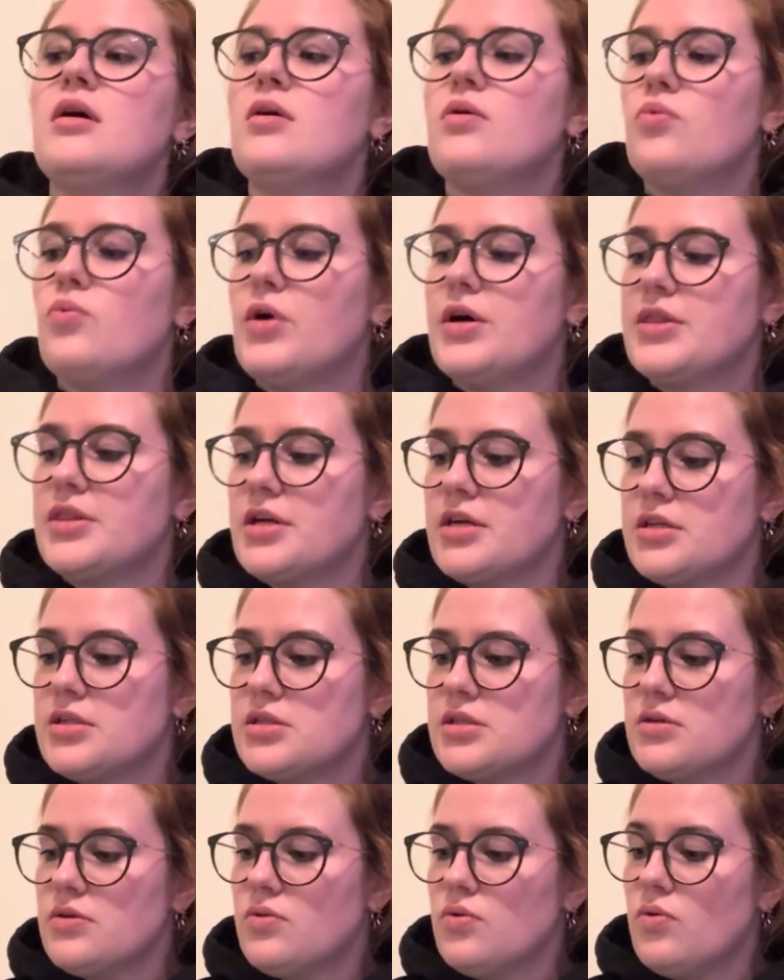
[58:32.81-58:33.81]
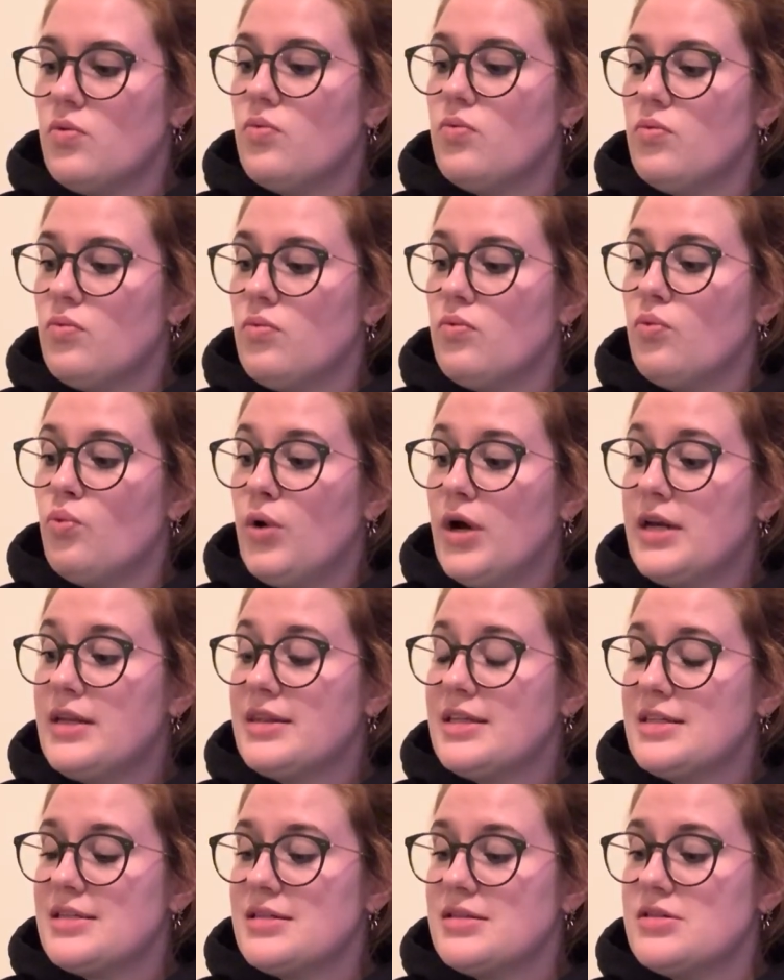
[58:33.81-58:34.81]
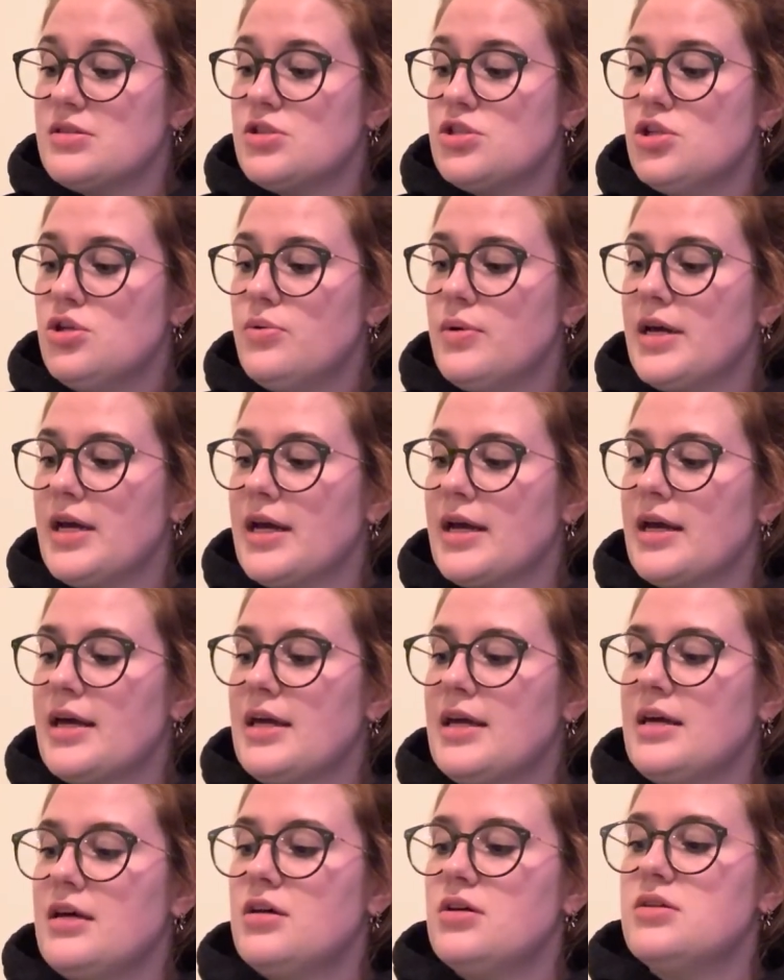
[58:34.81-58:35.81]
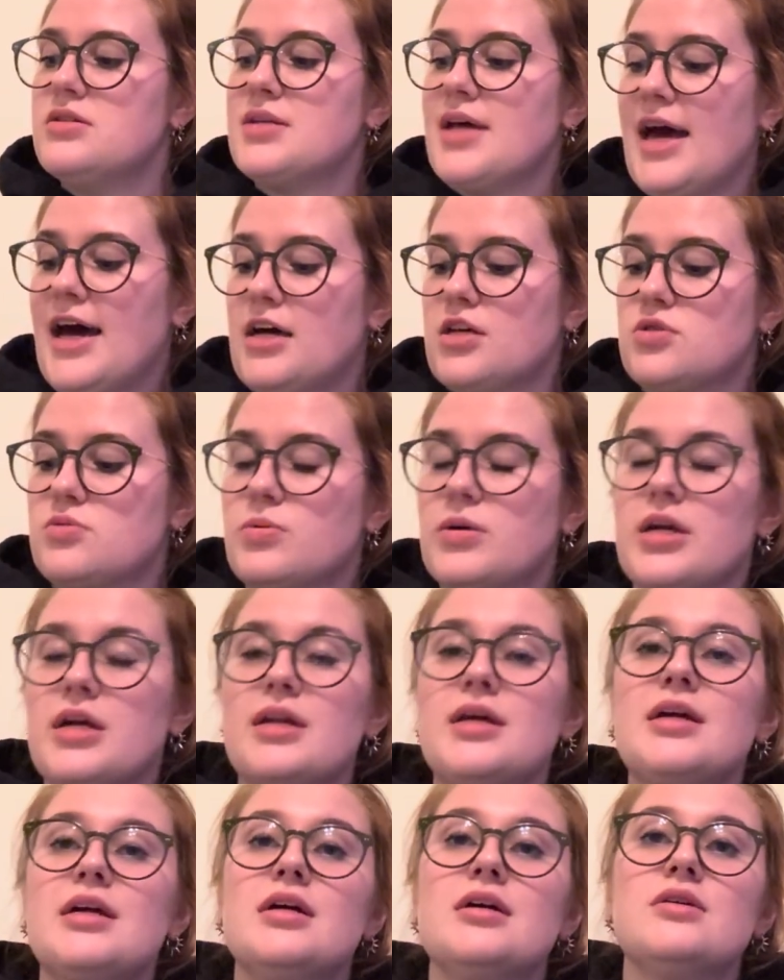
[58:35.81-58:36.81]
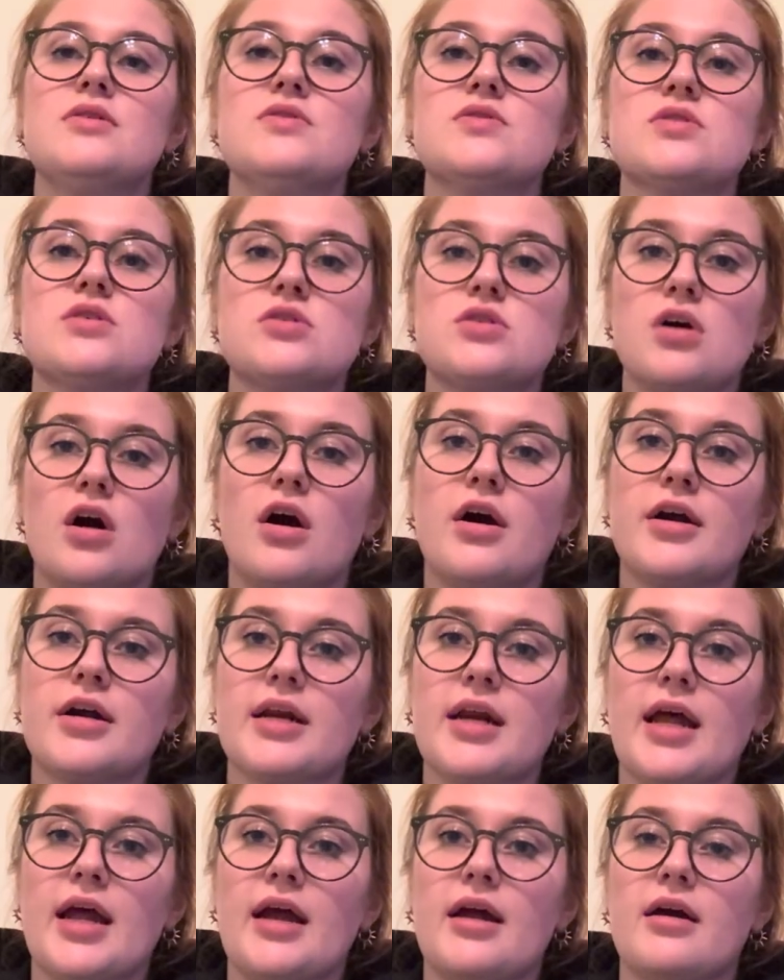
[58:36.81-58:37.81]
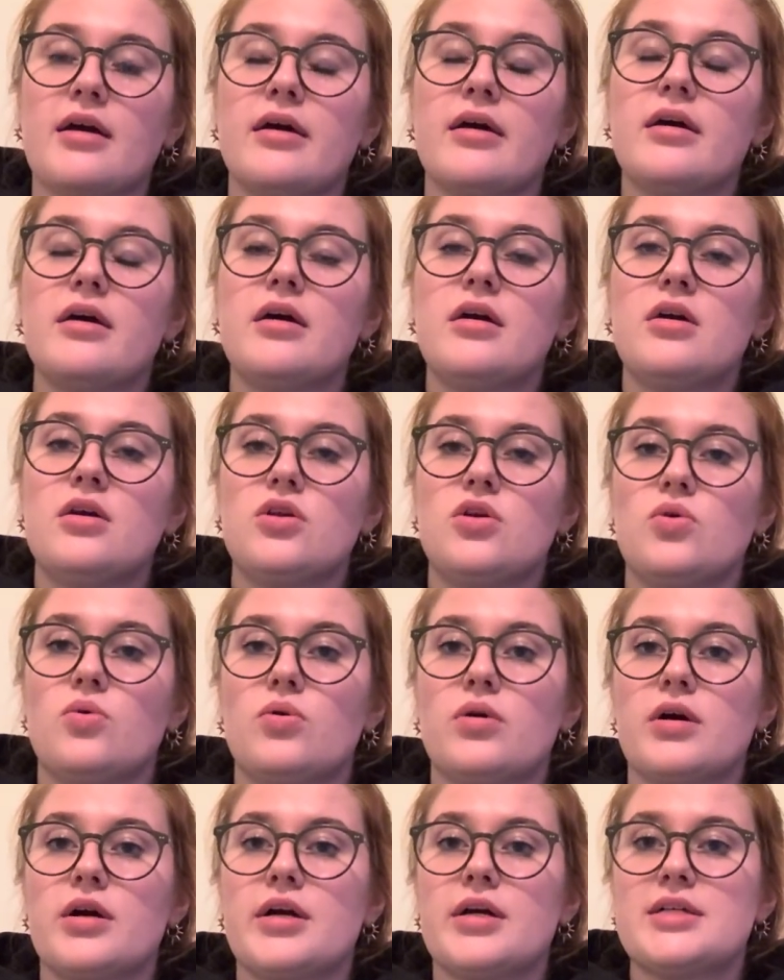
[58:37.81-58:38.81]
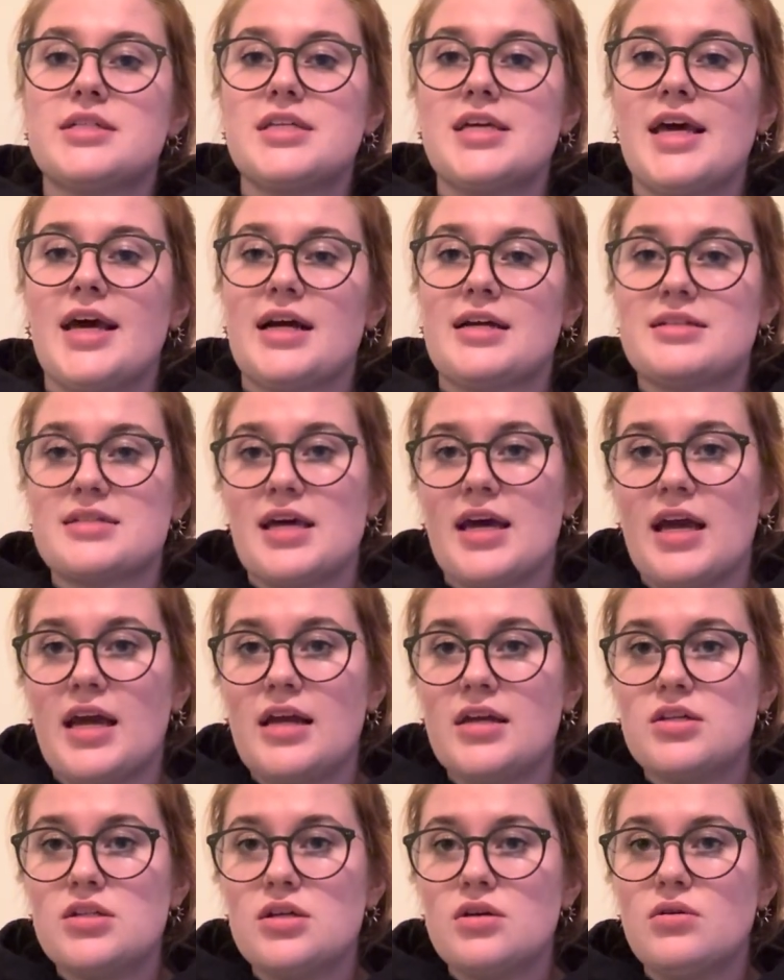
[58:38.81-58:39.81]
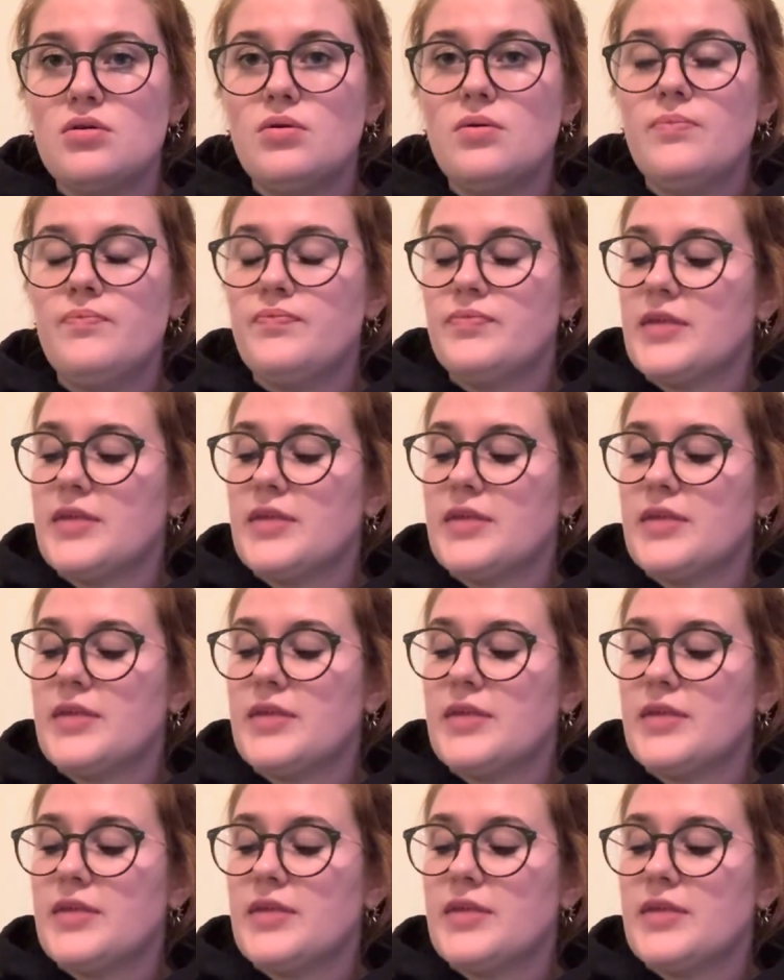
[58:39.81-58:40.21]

what this is doing is aspirin is targeting your TXA2,